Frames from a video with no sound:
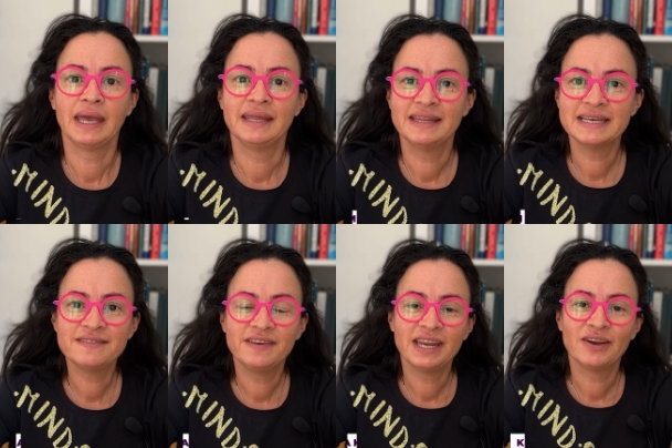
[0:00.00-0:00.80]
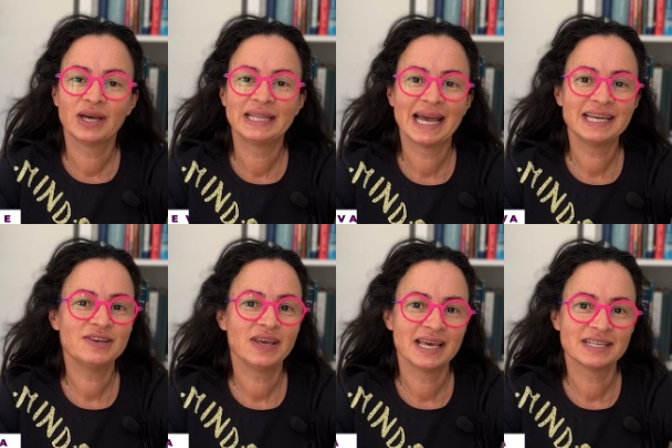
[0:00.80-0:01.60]
In this video, I'd like
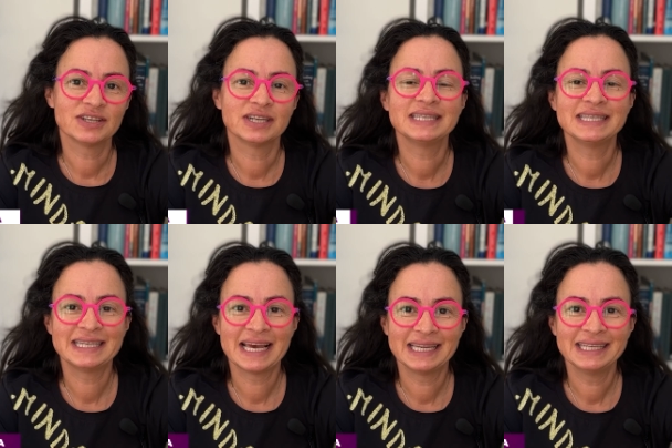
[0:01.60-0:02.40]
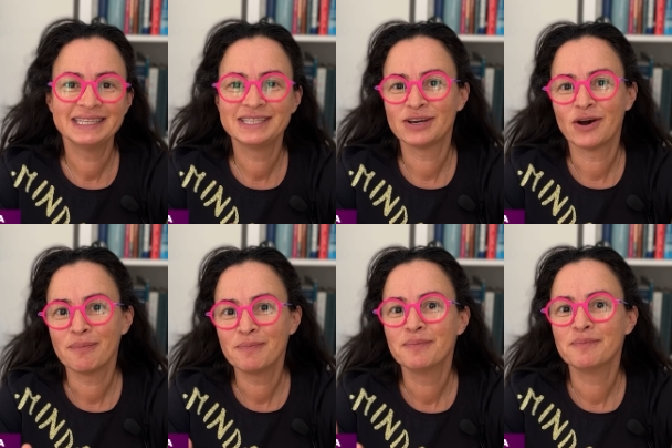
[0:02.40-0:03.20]
to answer 10
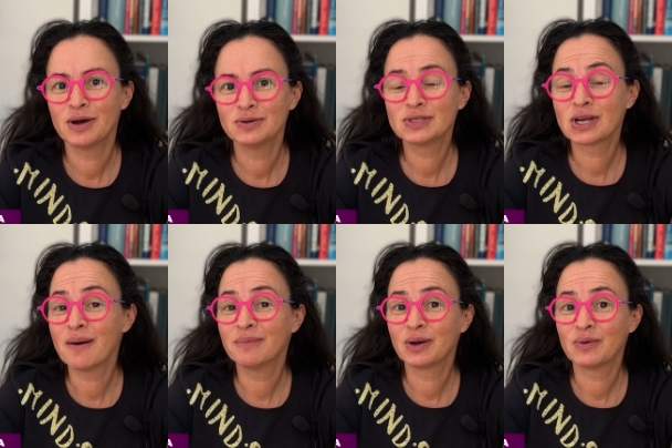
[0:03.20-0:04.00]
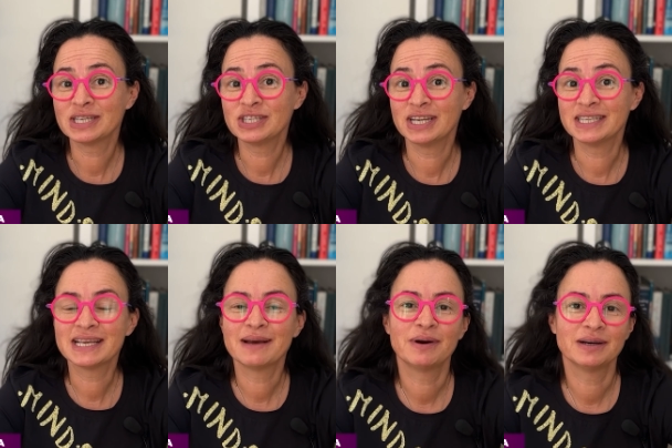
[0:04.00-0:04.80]
top most common
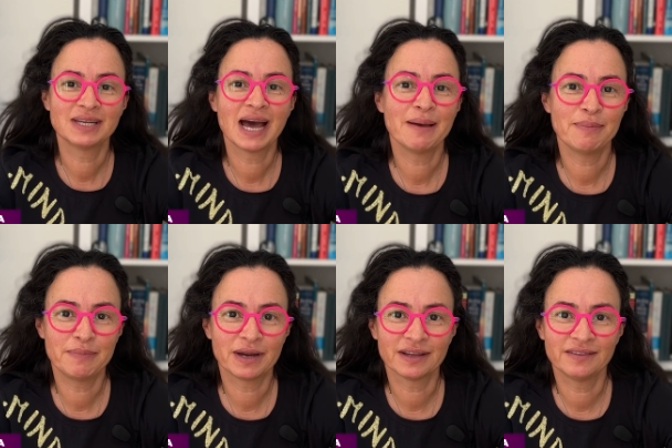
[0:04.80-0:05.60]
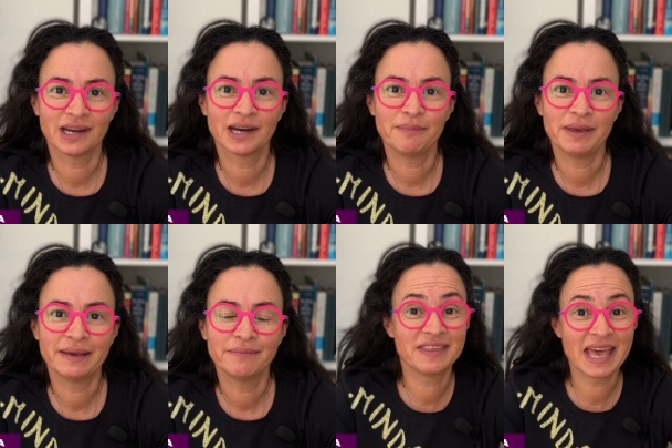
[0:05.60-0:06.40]
questions about hyperbaric
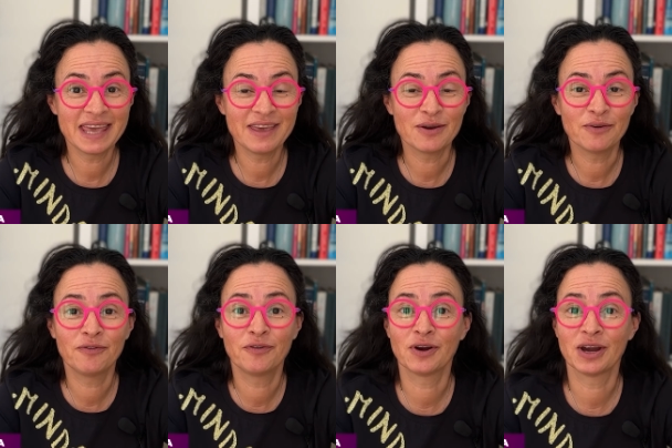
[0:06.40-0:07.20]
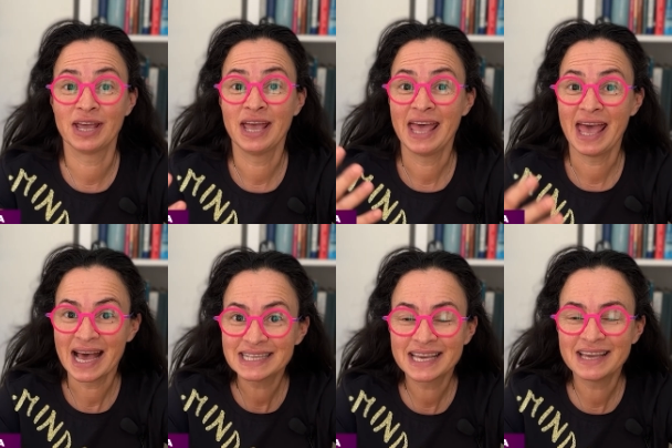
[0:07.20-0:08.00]
therapy. Thank you for
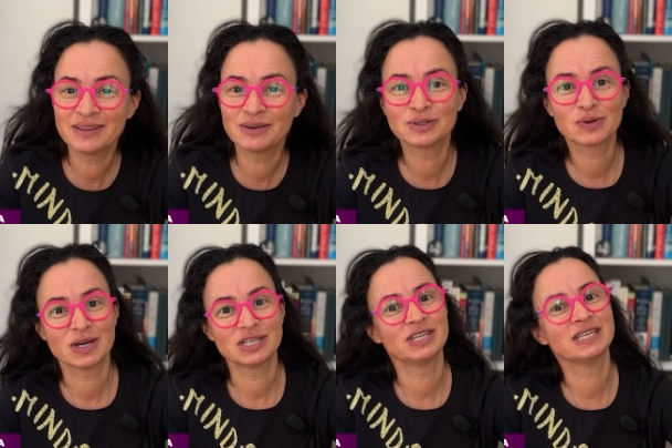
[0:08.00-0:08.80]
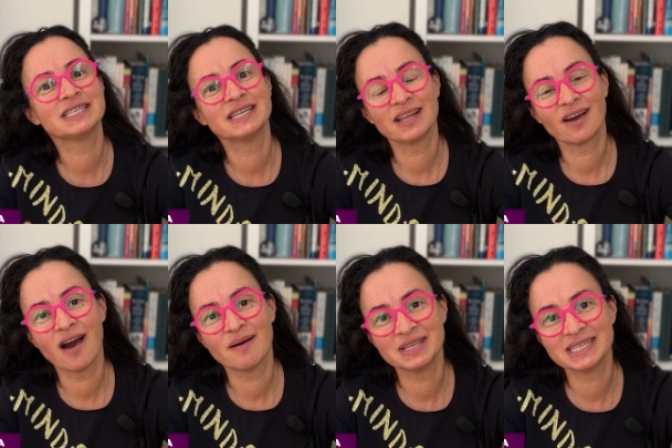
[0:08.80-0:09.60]
asking those questions in the
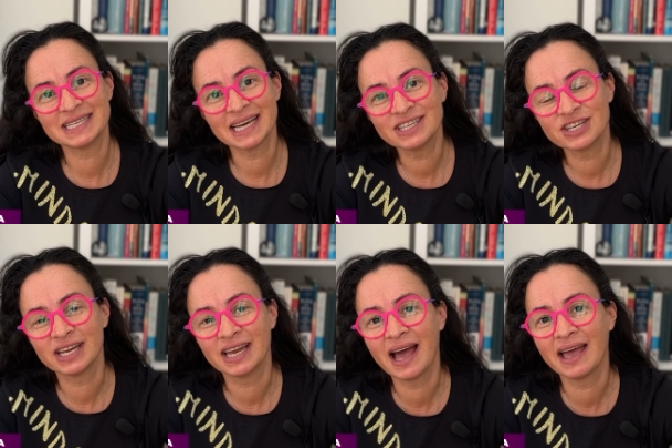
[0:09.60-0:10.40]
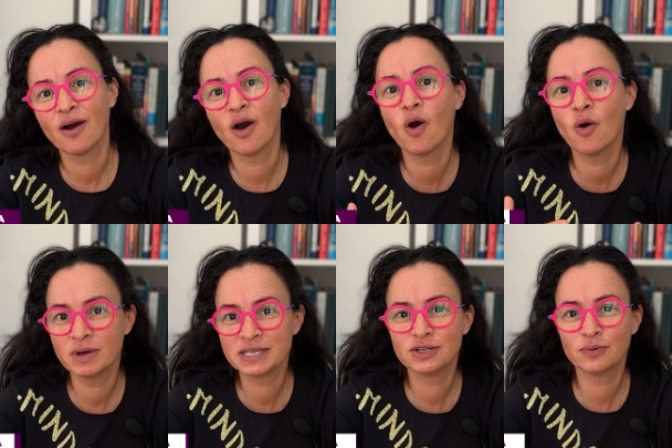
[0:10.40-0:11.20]
comments section. I
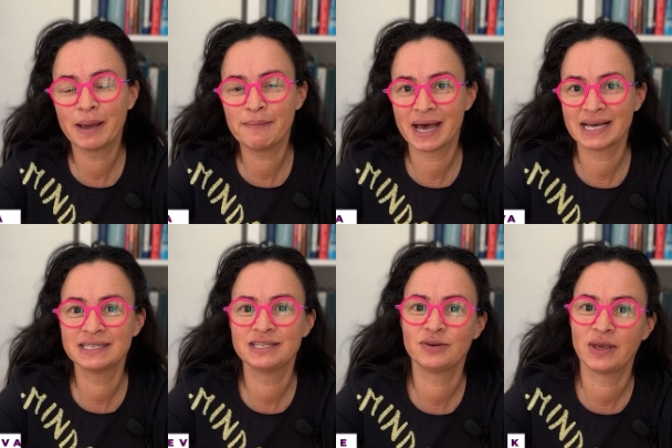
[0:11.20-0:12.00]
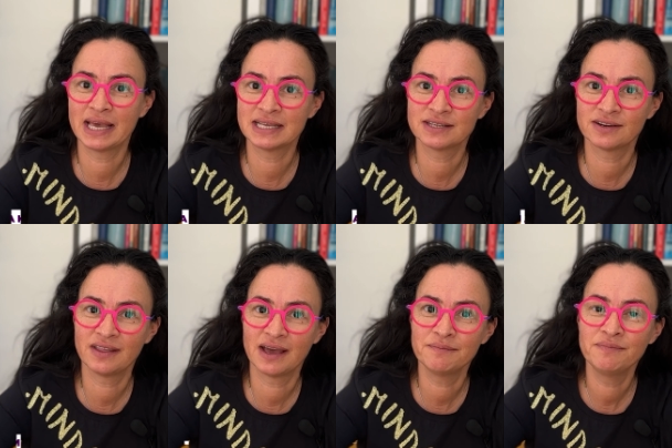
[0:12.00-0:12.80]
always do my best to answer
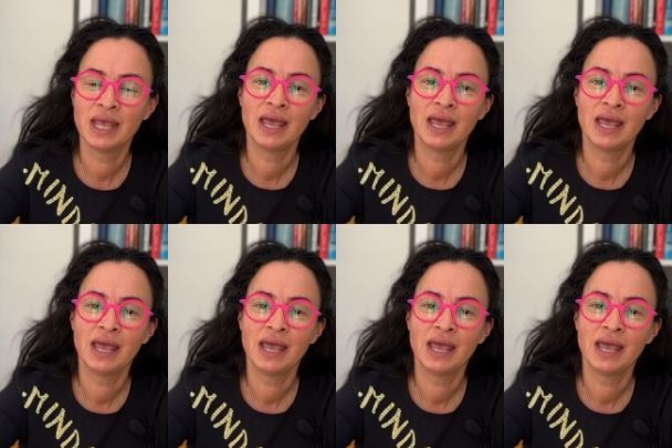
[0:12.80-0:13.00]
them